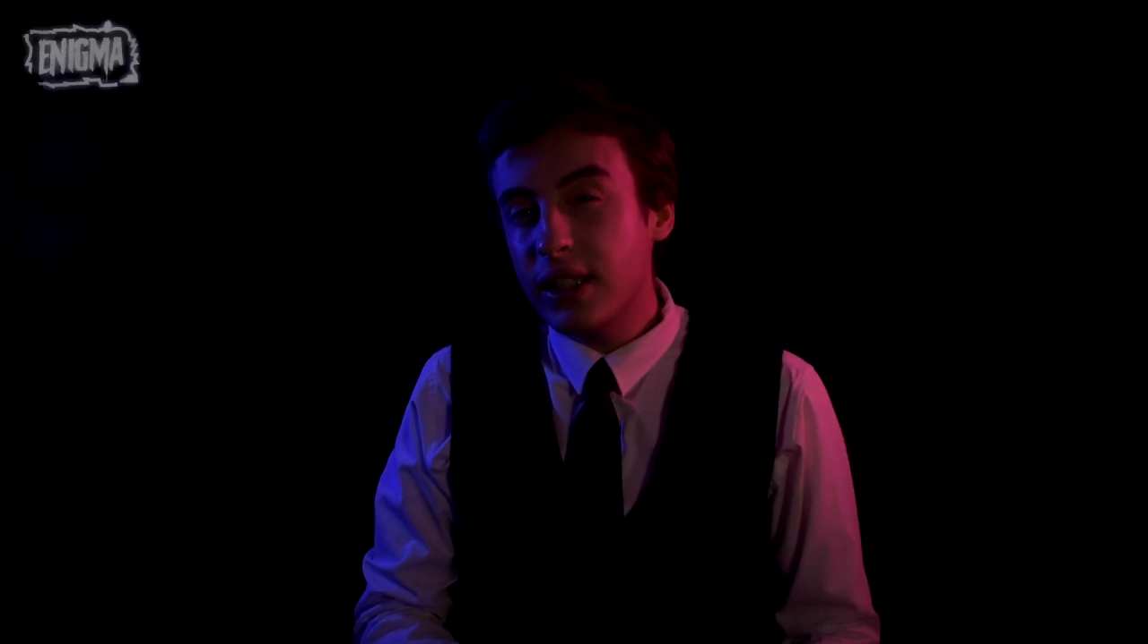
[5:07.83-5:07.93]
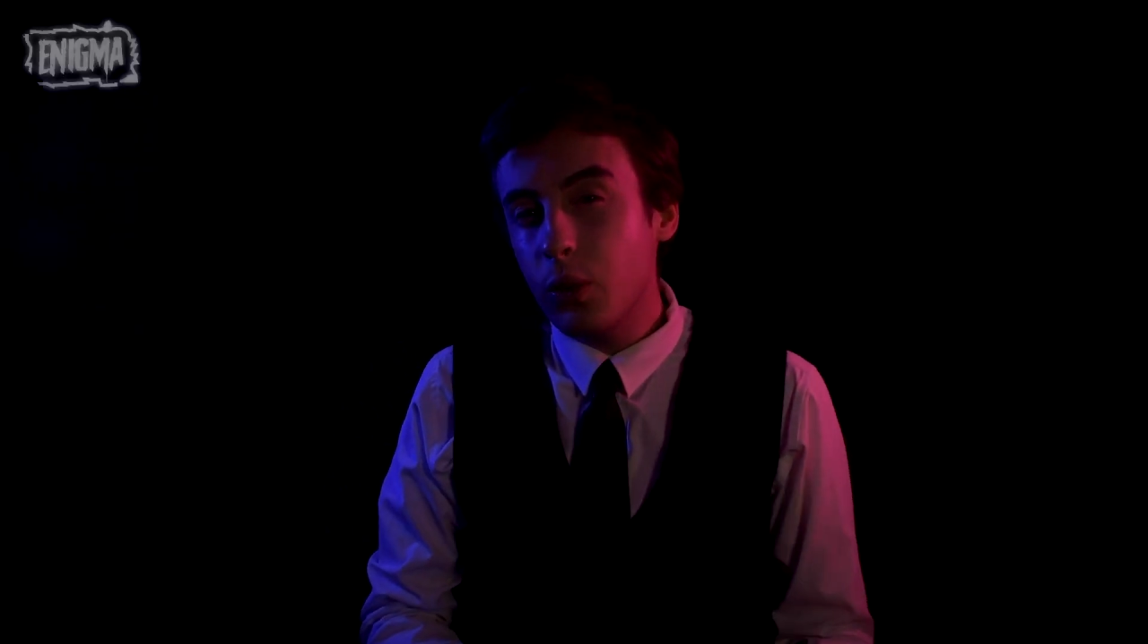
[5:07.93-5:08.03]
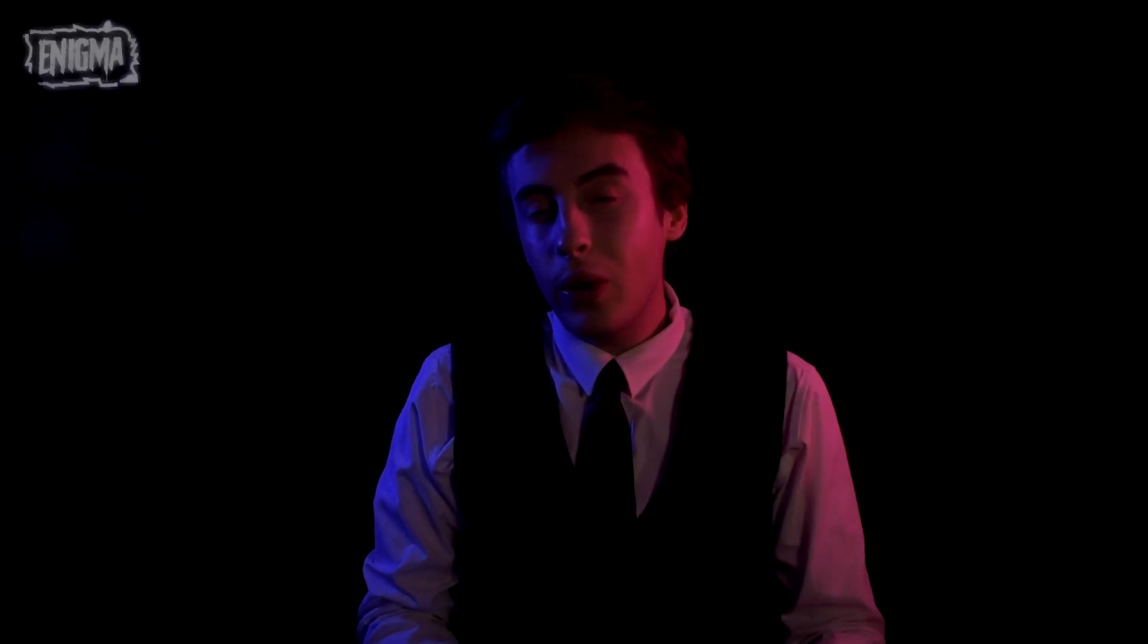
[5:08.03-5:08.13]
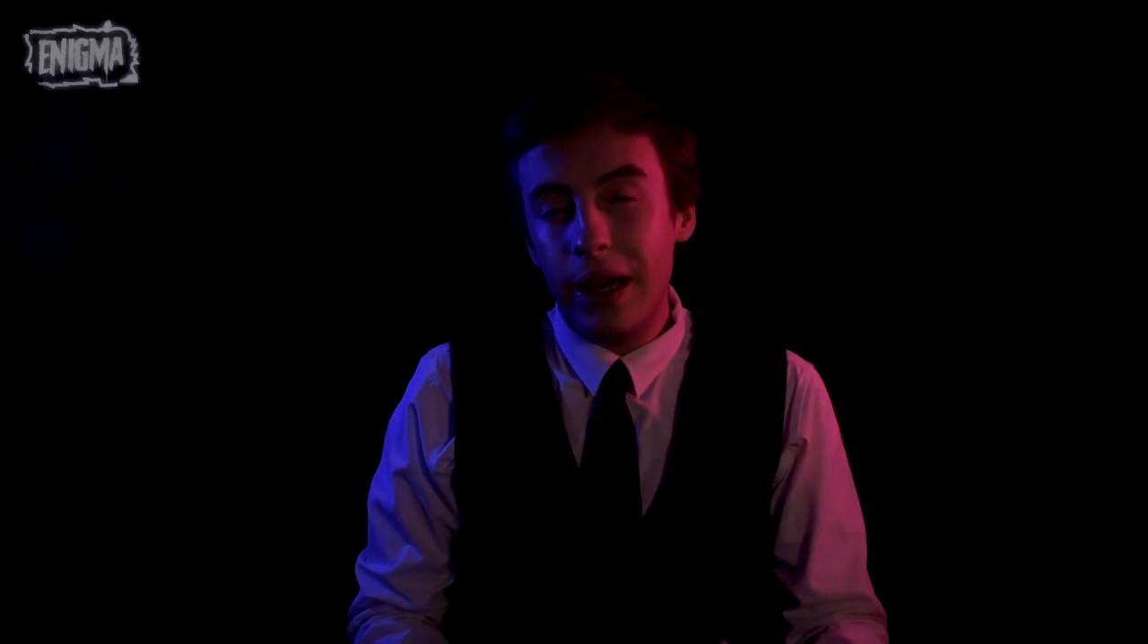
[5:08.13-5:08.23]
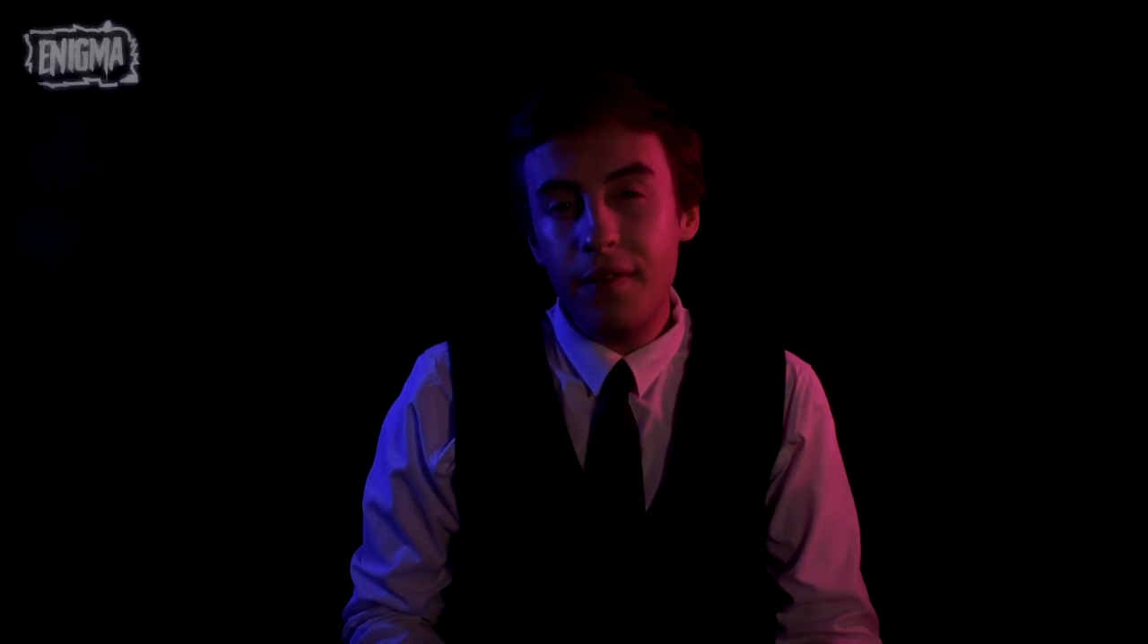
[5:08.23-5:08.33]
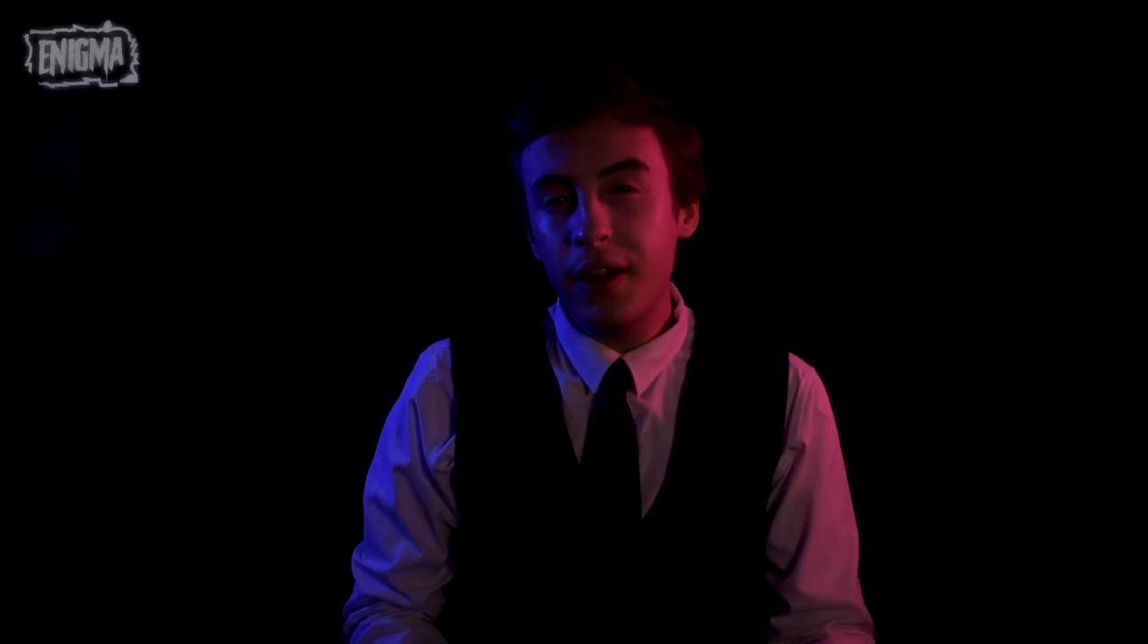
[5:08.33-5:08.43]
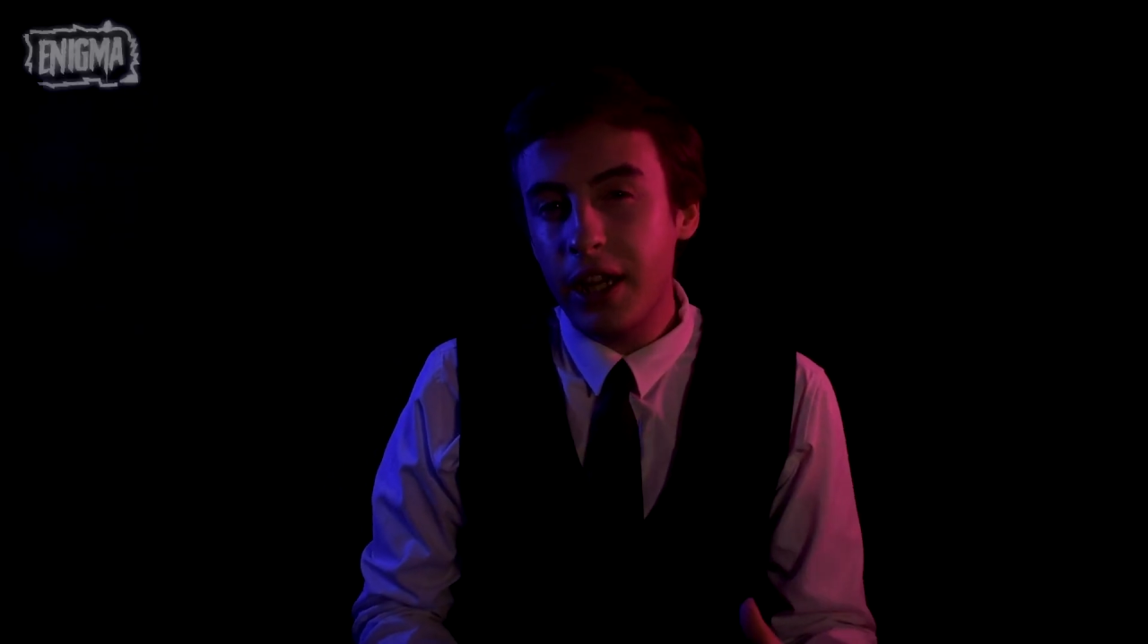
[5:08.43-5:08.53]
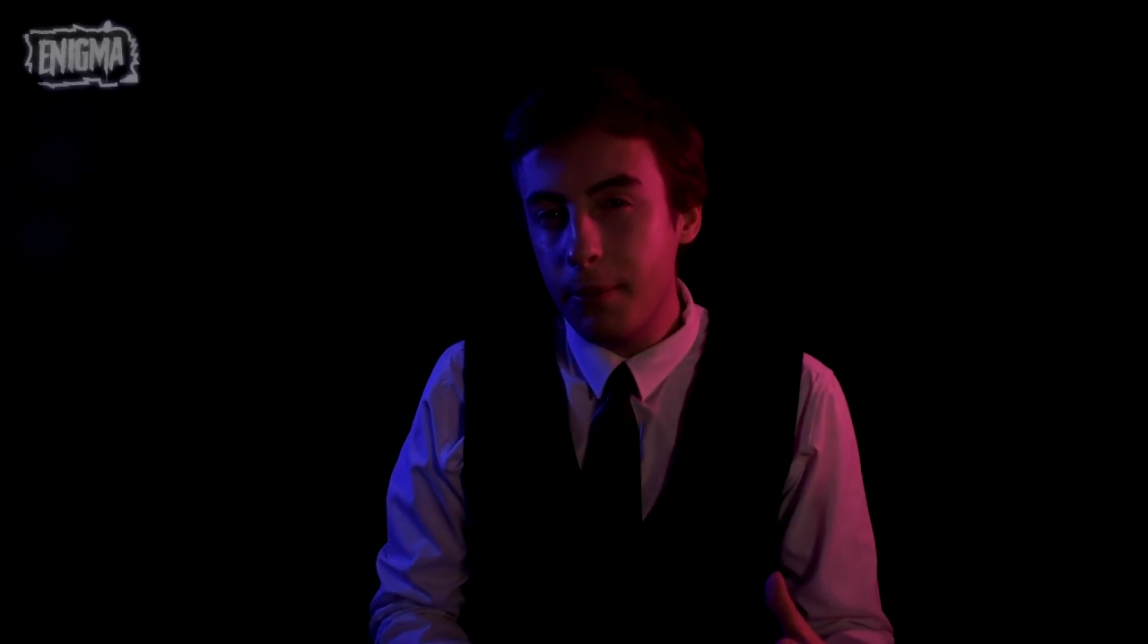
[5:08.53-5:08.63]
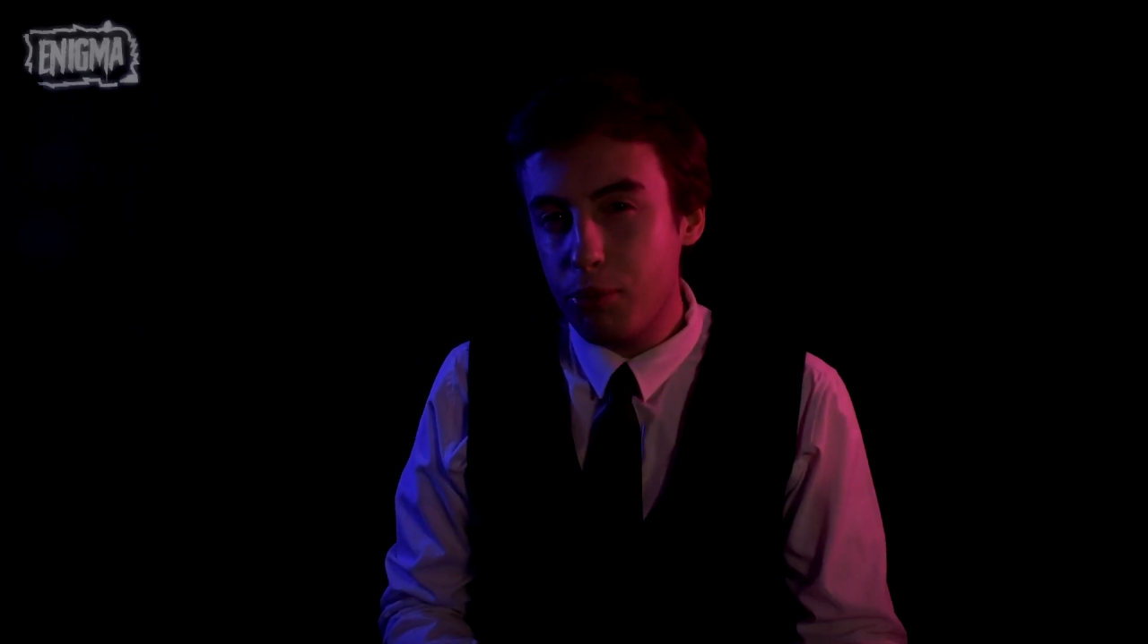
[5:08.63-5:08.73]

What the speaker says: that we're living in a